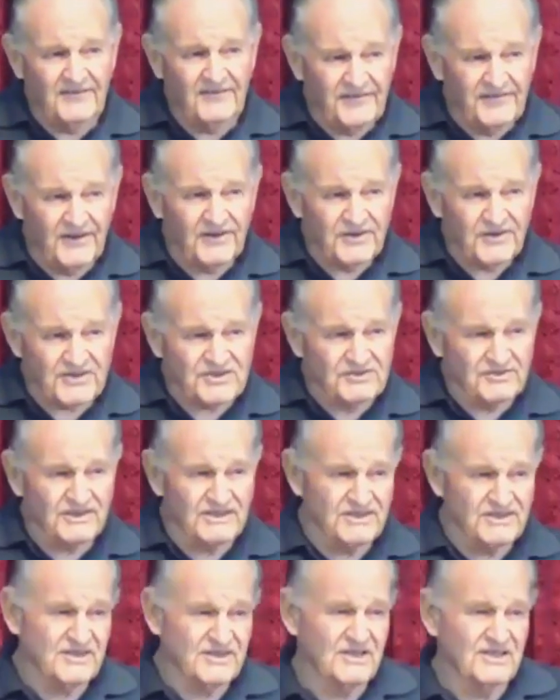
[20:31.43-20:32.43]
focused look at
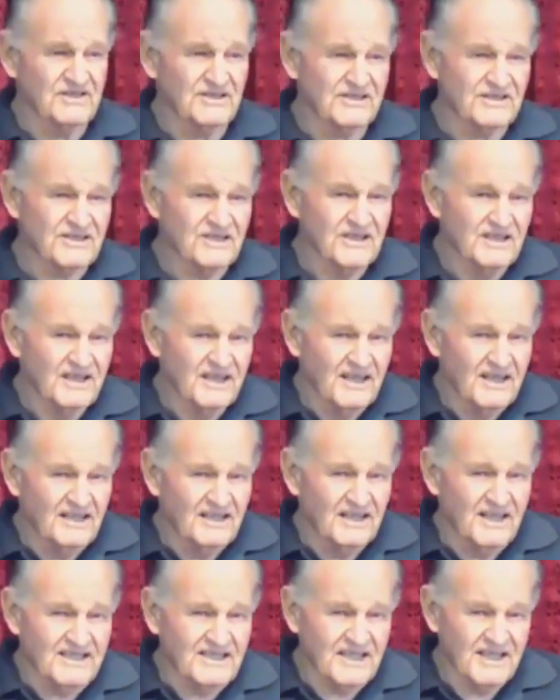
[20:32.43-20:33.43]
Jesus. And
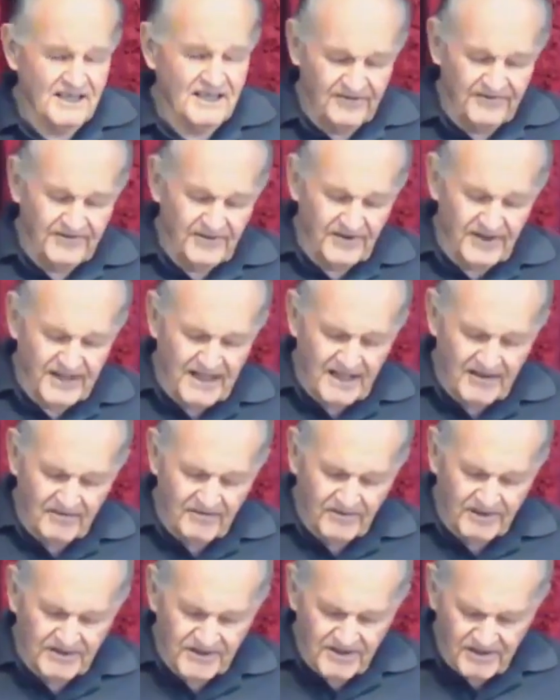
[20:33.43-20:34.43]
that's how you find out
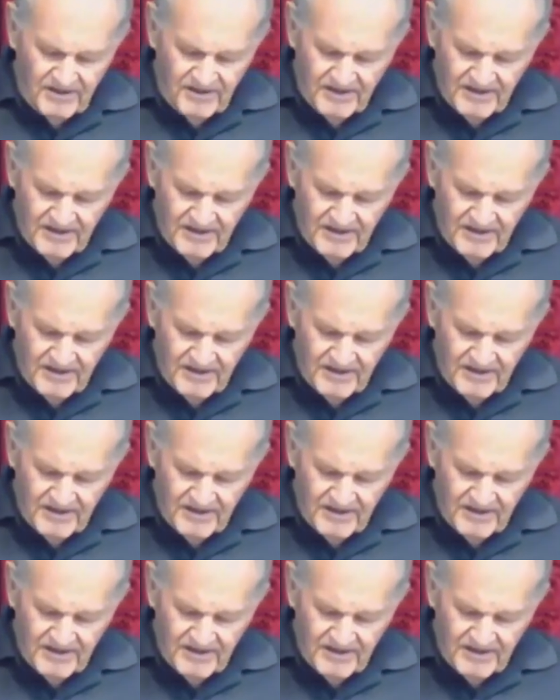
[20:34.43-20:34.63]
what God